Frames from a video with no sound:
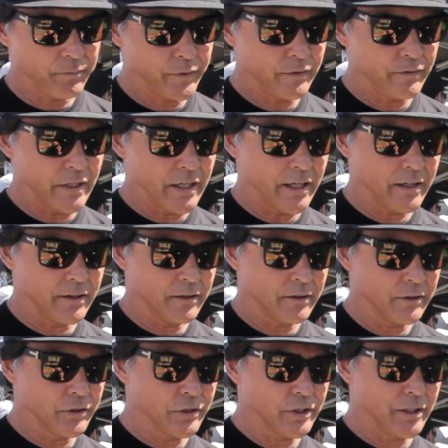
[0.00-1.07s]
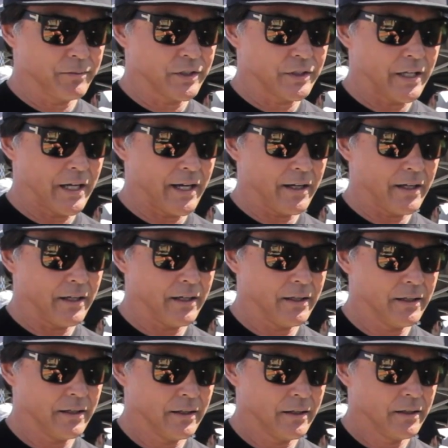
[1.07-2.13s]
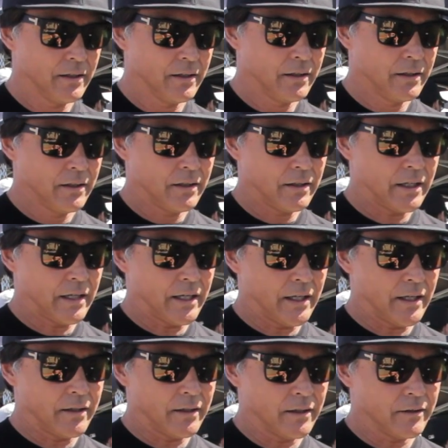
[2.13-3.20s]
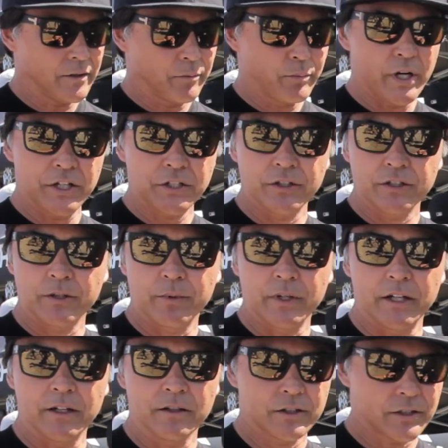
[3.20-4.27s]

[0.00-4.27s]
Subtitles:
You've got your shim stack and your pressure spring.